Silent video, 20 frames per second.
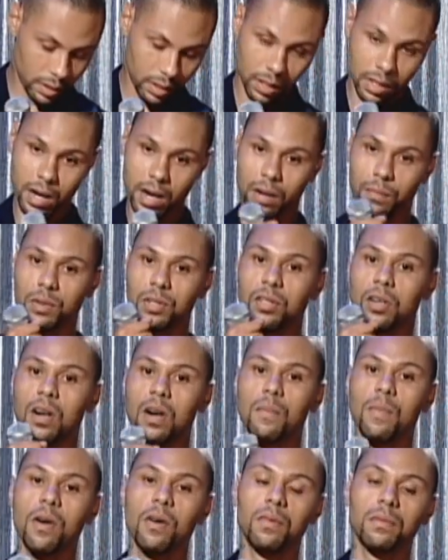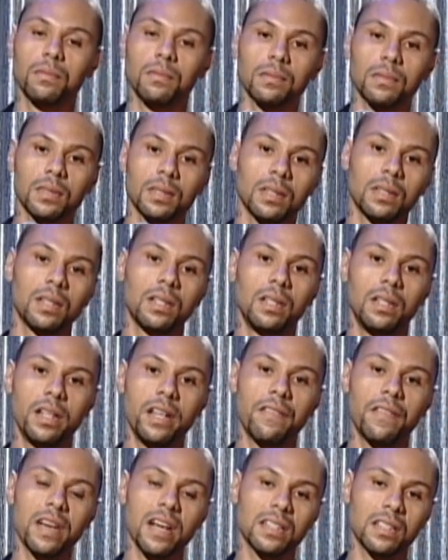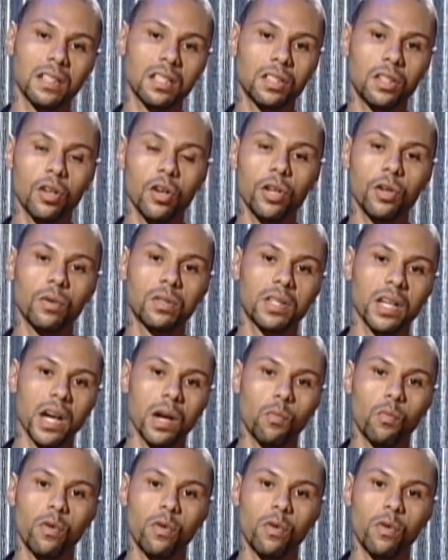Now I'm going to talk about living as a stereotype